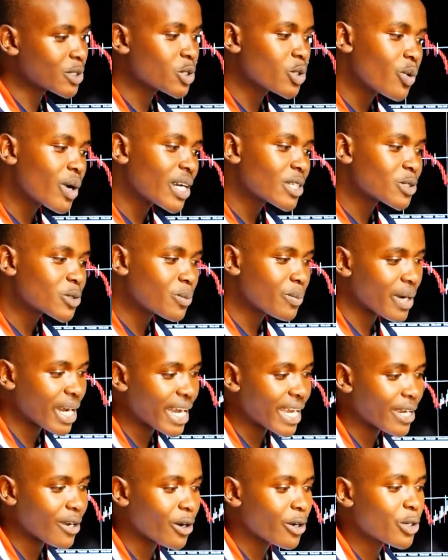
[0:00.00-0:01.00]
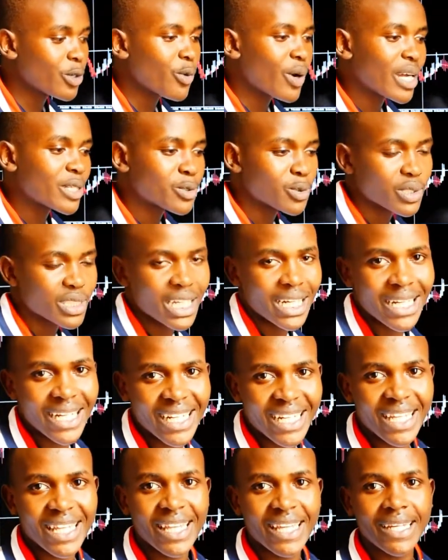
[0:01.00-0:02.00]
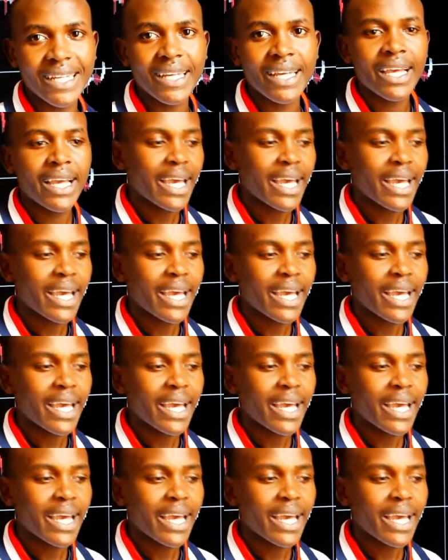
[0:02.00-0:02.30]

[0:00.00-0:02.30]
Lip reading: You want to buy or you want to sell anything,